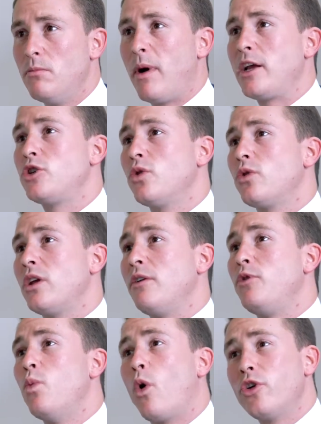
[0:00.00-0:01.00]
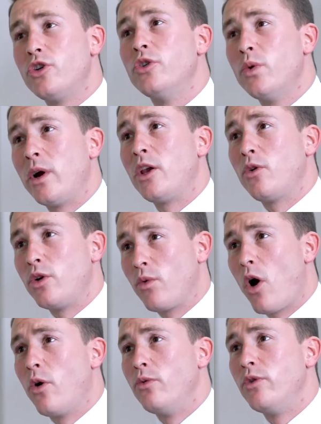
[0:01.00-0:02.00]
Make sure that if you wanted to do any on
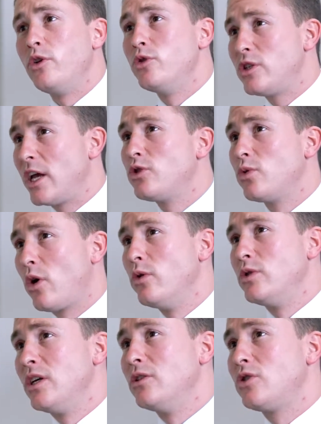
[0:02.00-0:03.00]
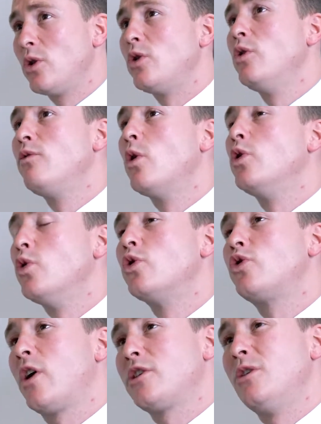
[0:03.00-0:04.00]
your own, that you schedule those in so that you've got your
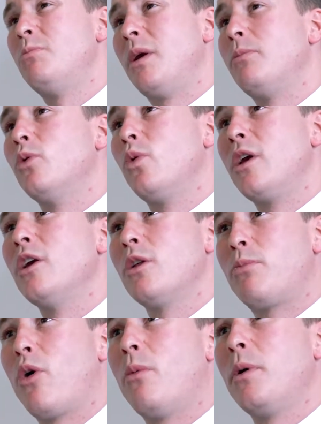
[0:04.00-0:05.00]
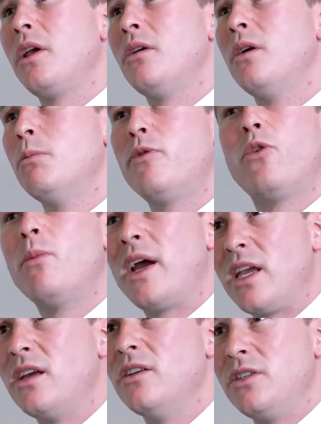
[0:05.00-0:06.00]
trusted people looking at the property before
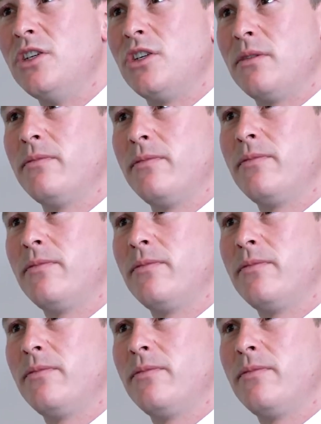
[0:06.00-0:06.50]
making a decision.